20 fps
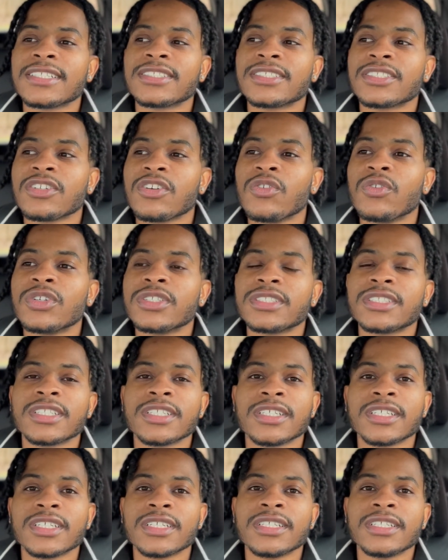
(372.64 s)
going
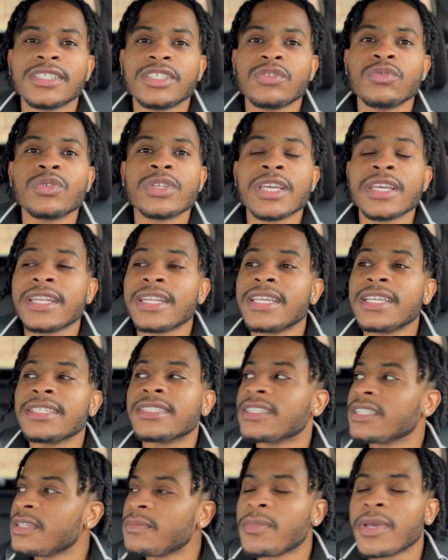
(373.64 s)
to, you can
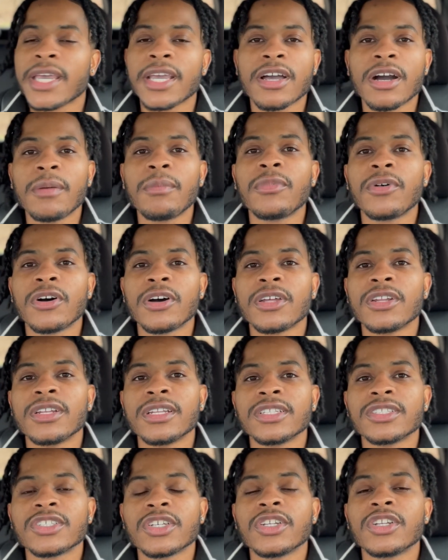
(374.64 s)
easily pick up
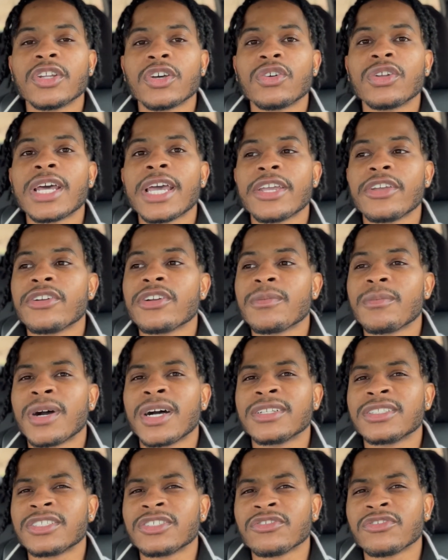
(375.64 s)
on to know that you're
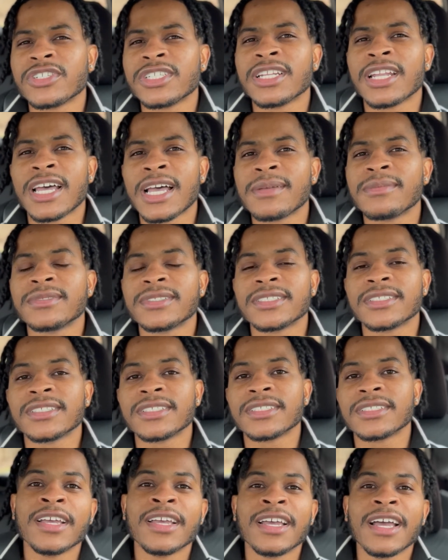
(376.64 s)
about to relapse.
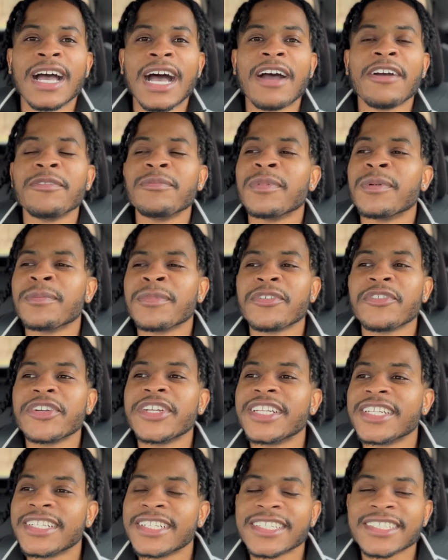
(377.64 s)
I remember
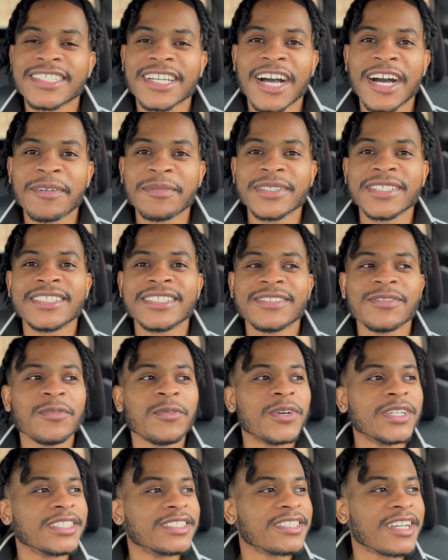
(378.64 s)
reading this comment
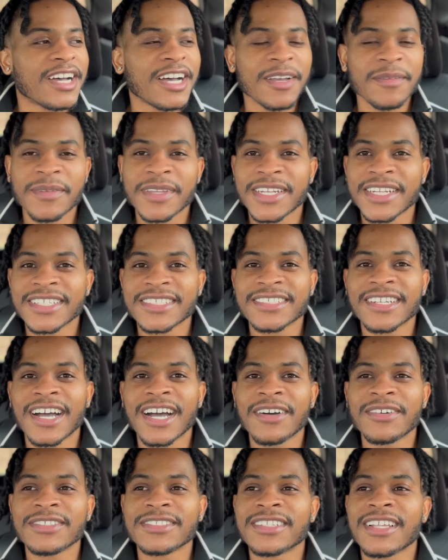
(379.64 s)
one time, and this
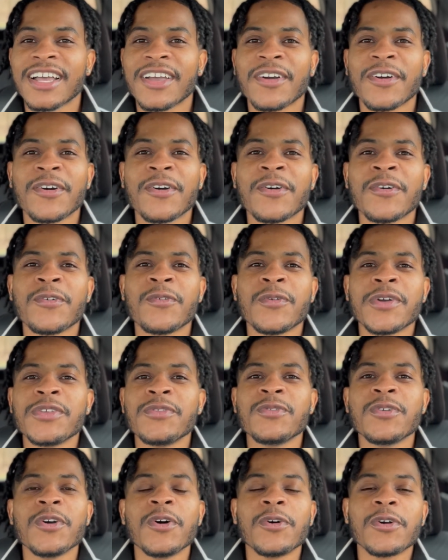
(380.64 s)
guy was like, oh, when
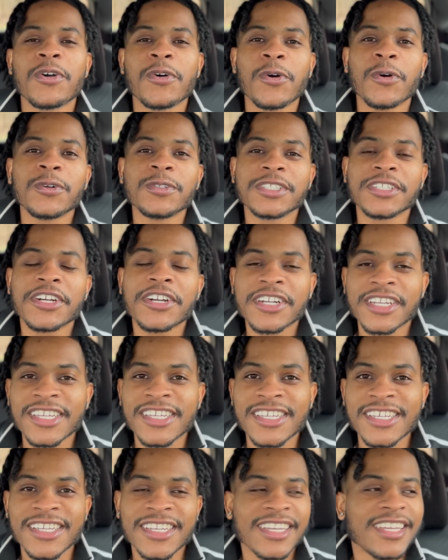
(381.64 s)
you go cold
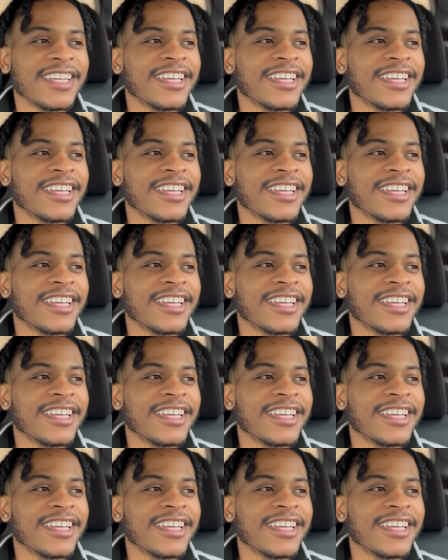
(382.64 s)
turkey